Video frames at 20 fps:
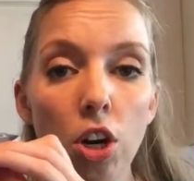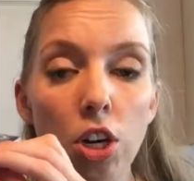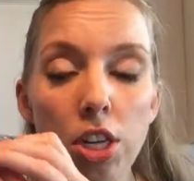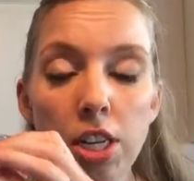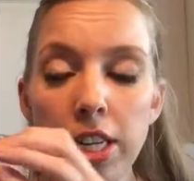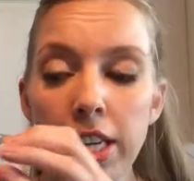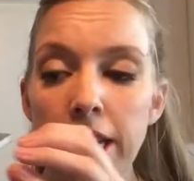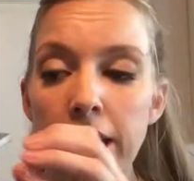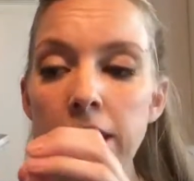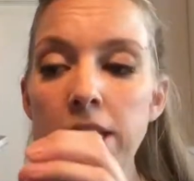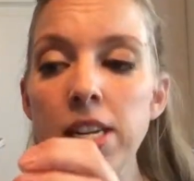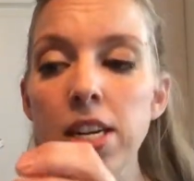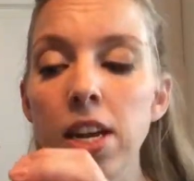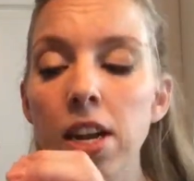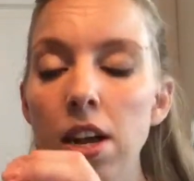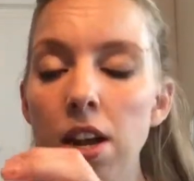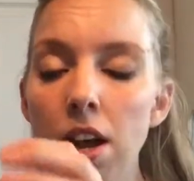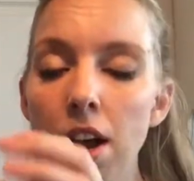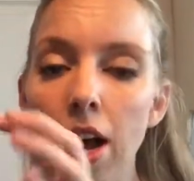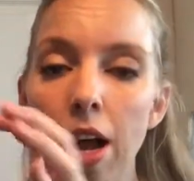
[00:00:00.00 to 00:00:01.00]
seat.
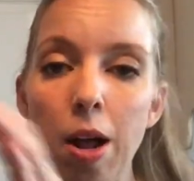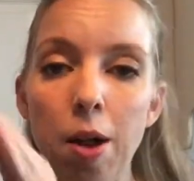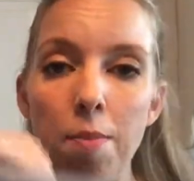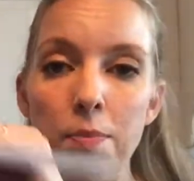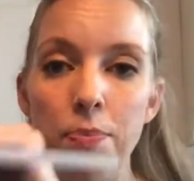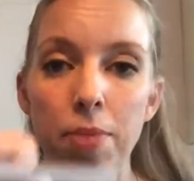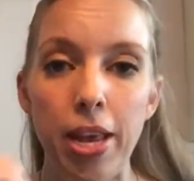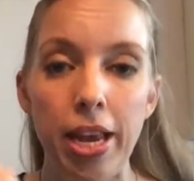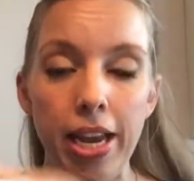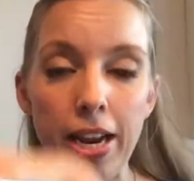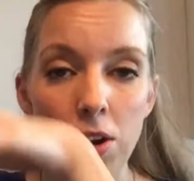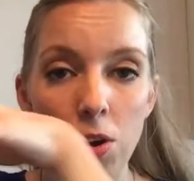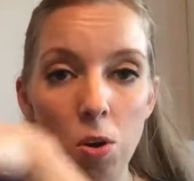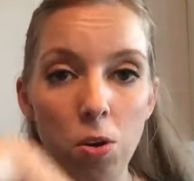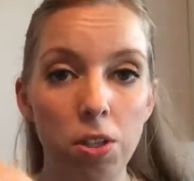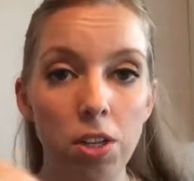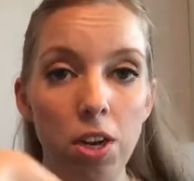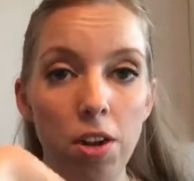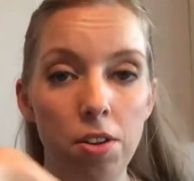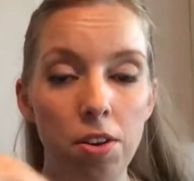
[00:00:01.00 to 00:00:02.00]
They can
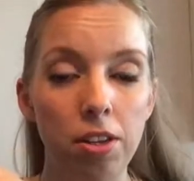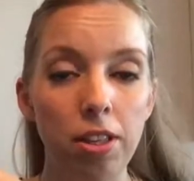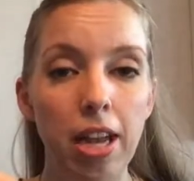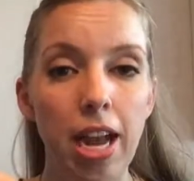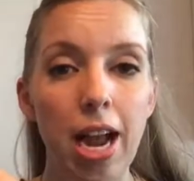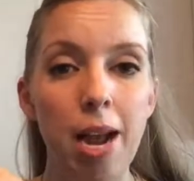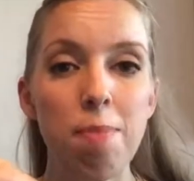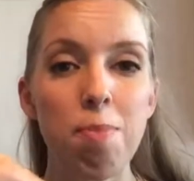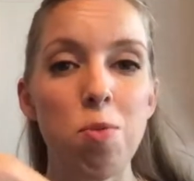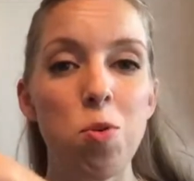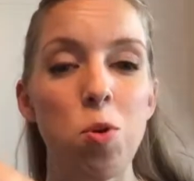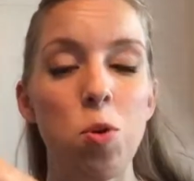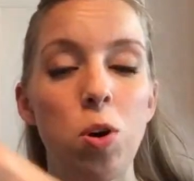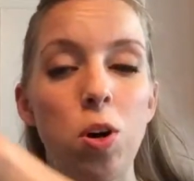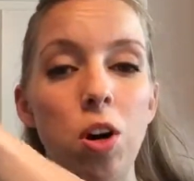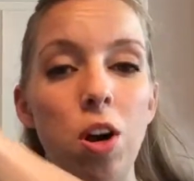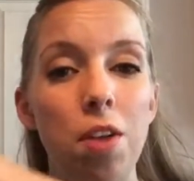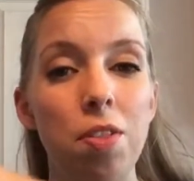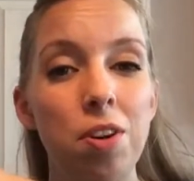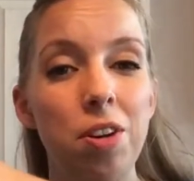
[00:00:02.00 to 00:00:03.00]
hold it on their lap
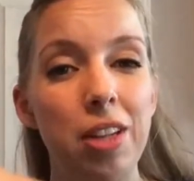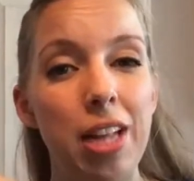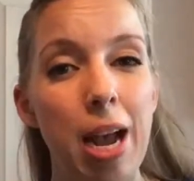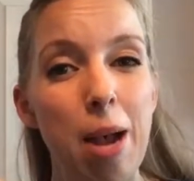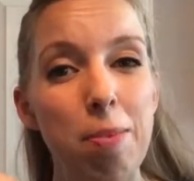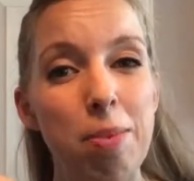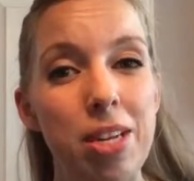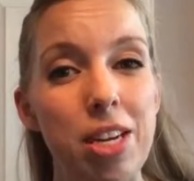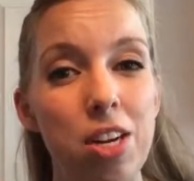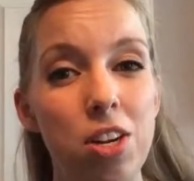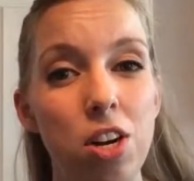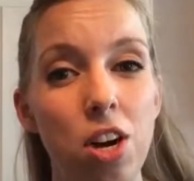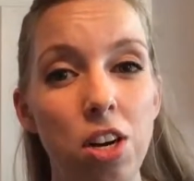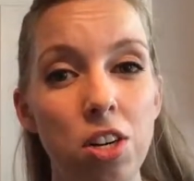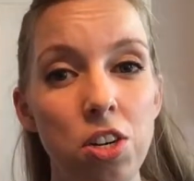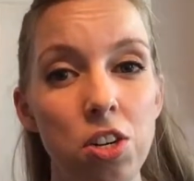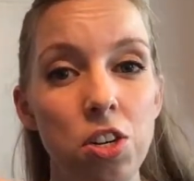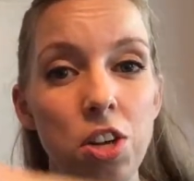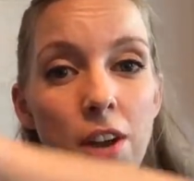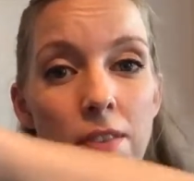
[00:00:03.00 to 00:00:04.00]
or on their laps in a
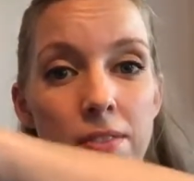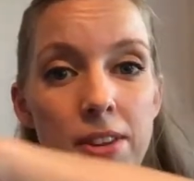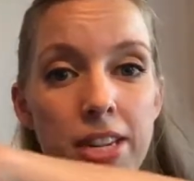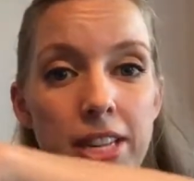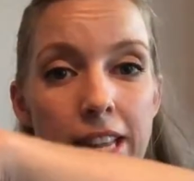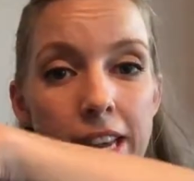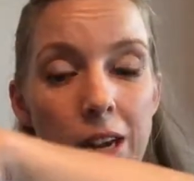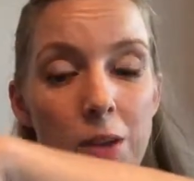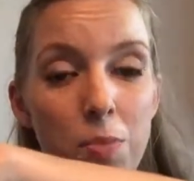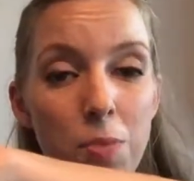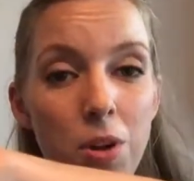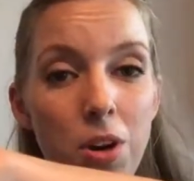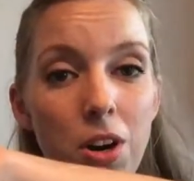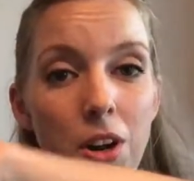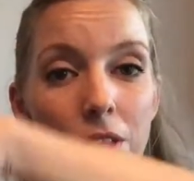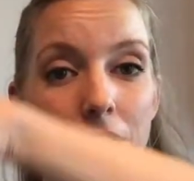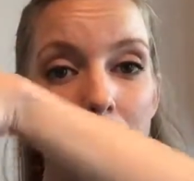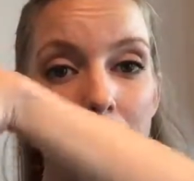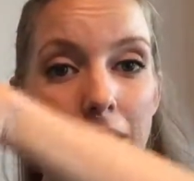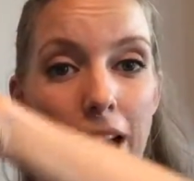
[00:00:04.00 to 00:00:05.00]
doctor's office. They can put it
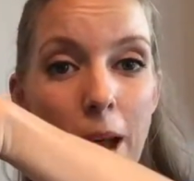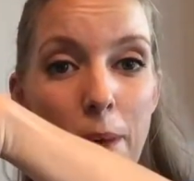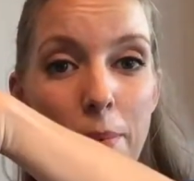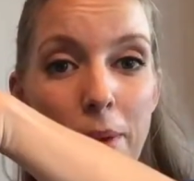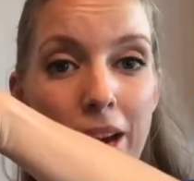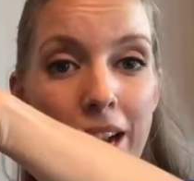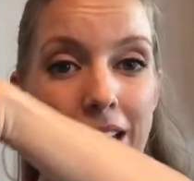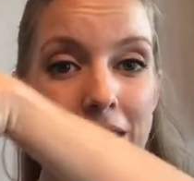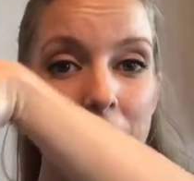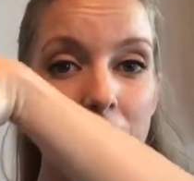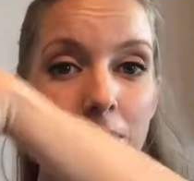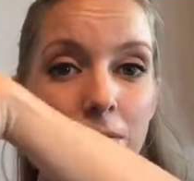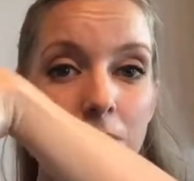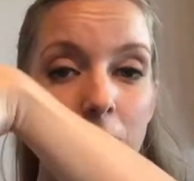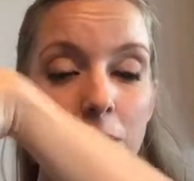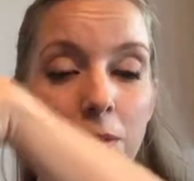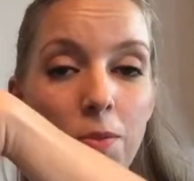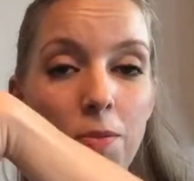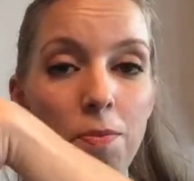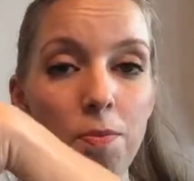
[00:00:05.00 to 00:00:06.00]
on their lap and it has a
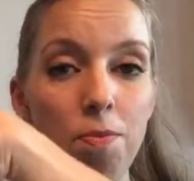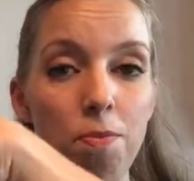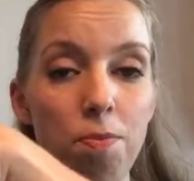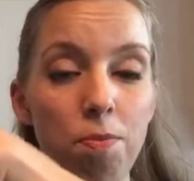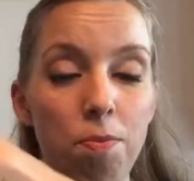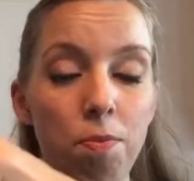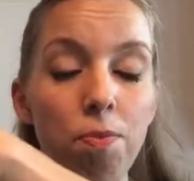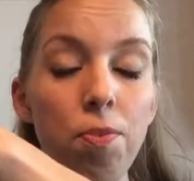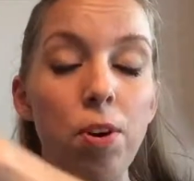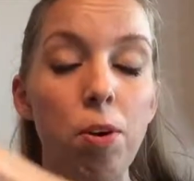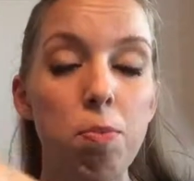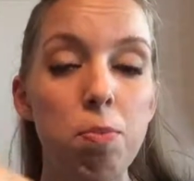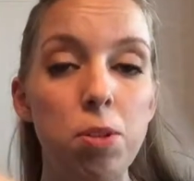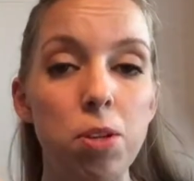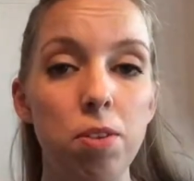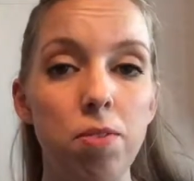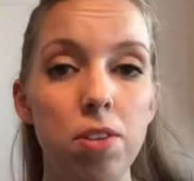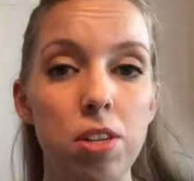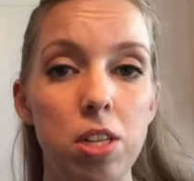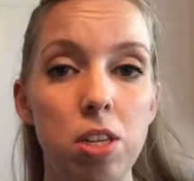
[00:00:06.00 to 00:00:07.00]
firm
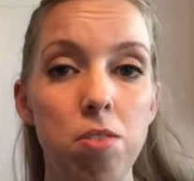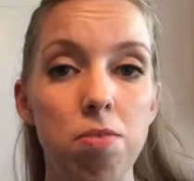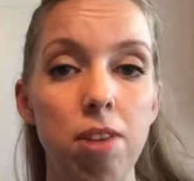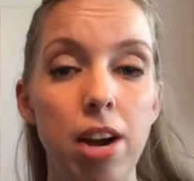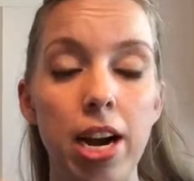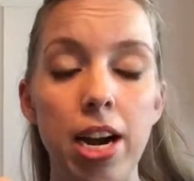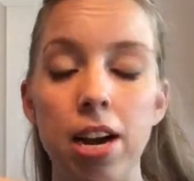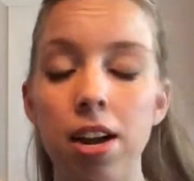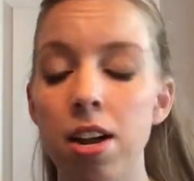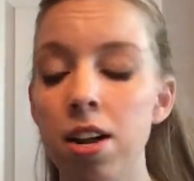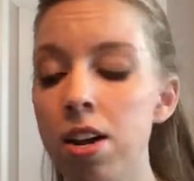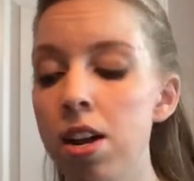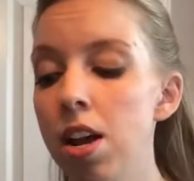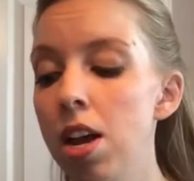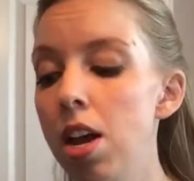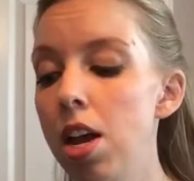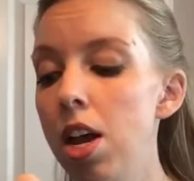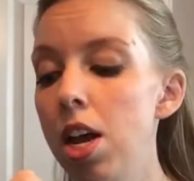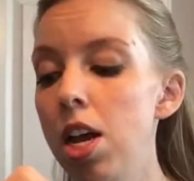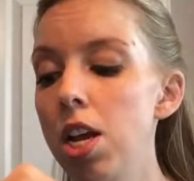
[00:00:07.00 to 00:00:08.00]
surface to write on.
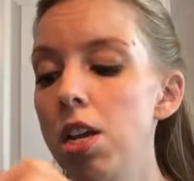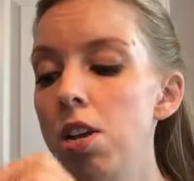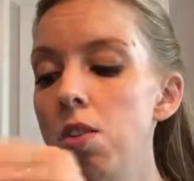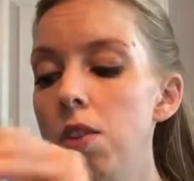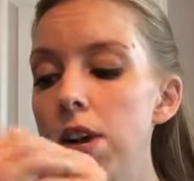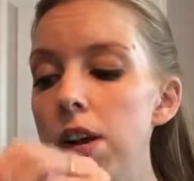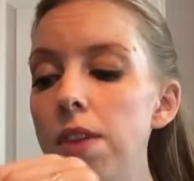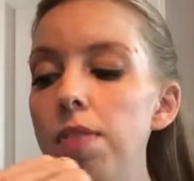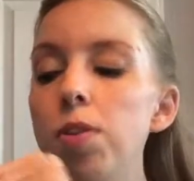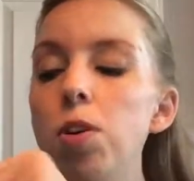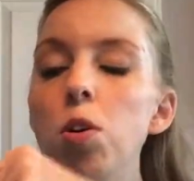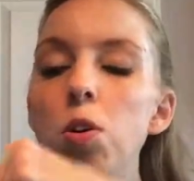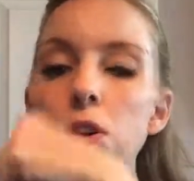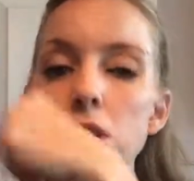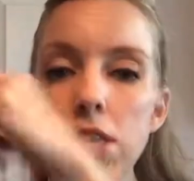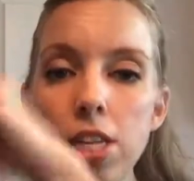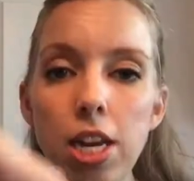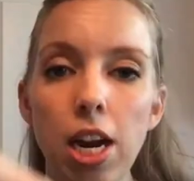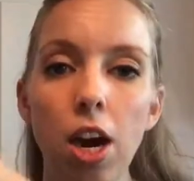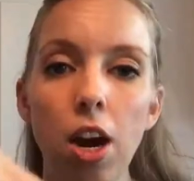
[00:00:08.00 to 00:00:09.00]
You can of
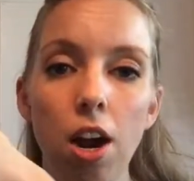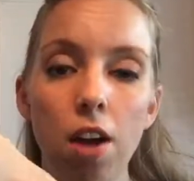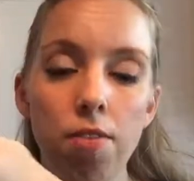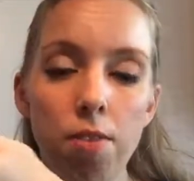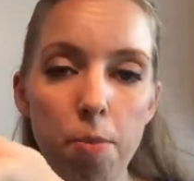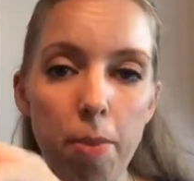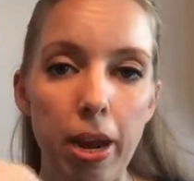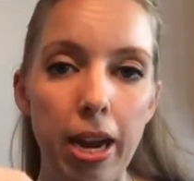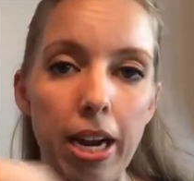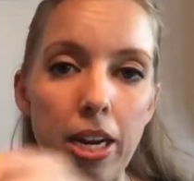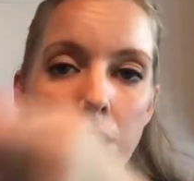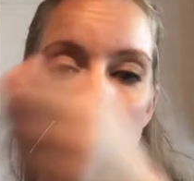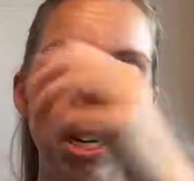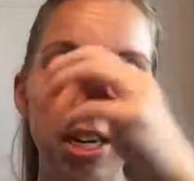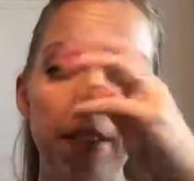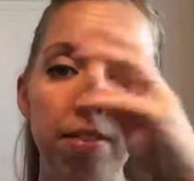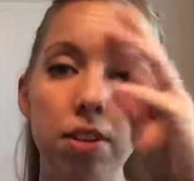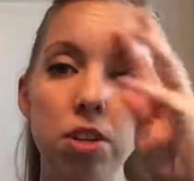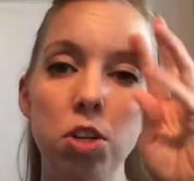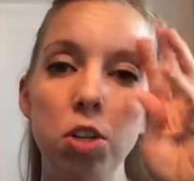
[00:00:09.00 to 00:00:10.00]
course tear off a page and
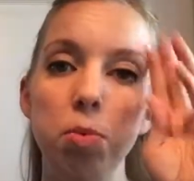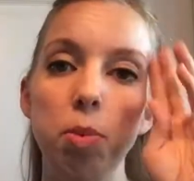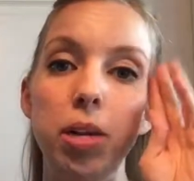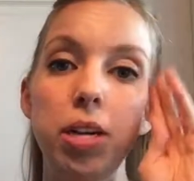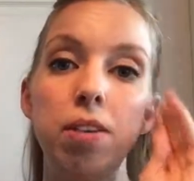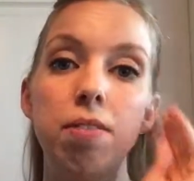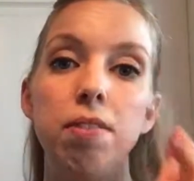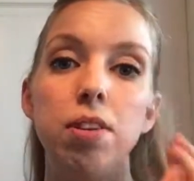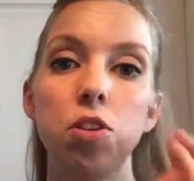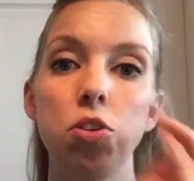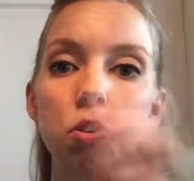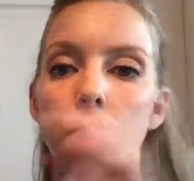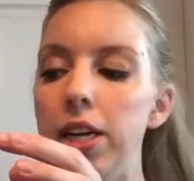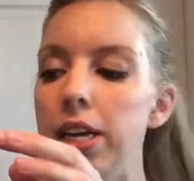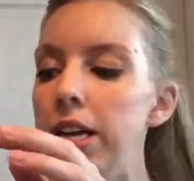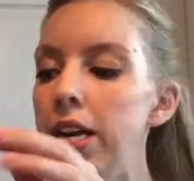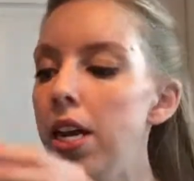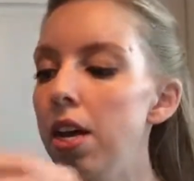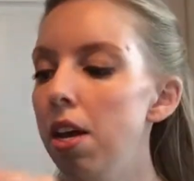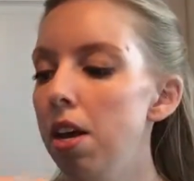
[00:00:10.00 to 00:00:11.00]
give it to him
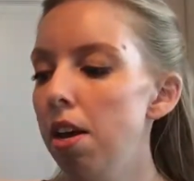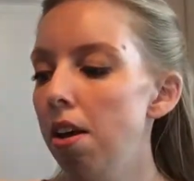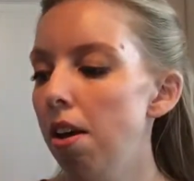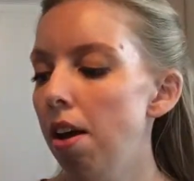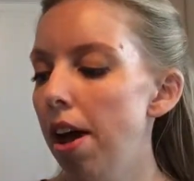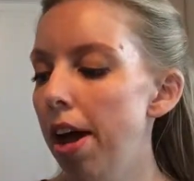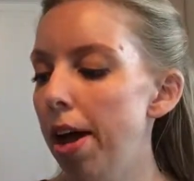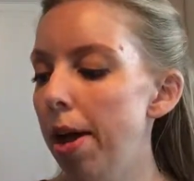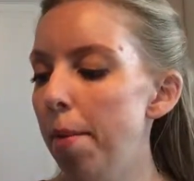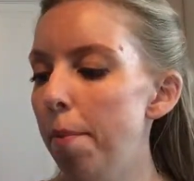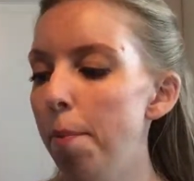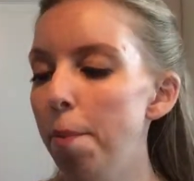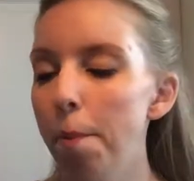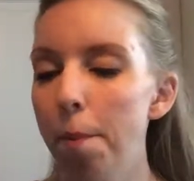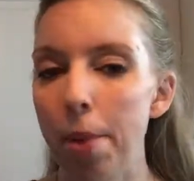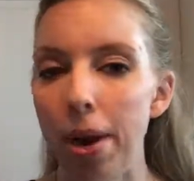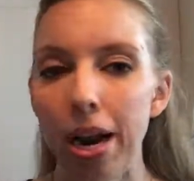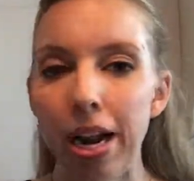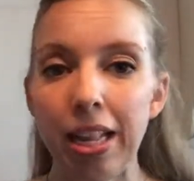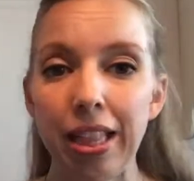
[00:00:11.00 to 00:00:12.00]
individually,
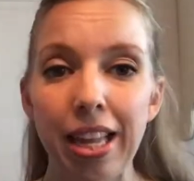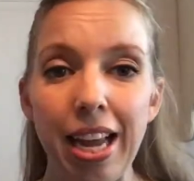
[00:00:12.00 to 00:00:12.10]
but I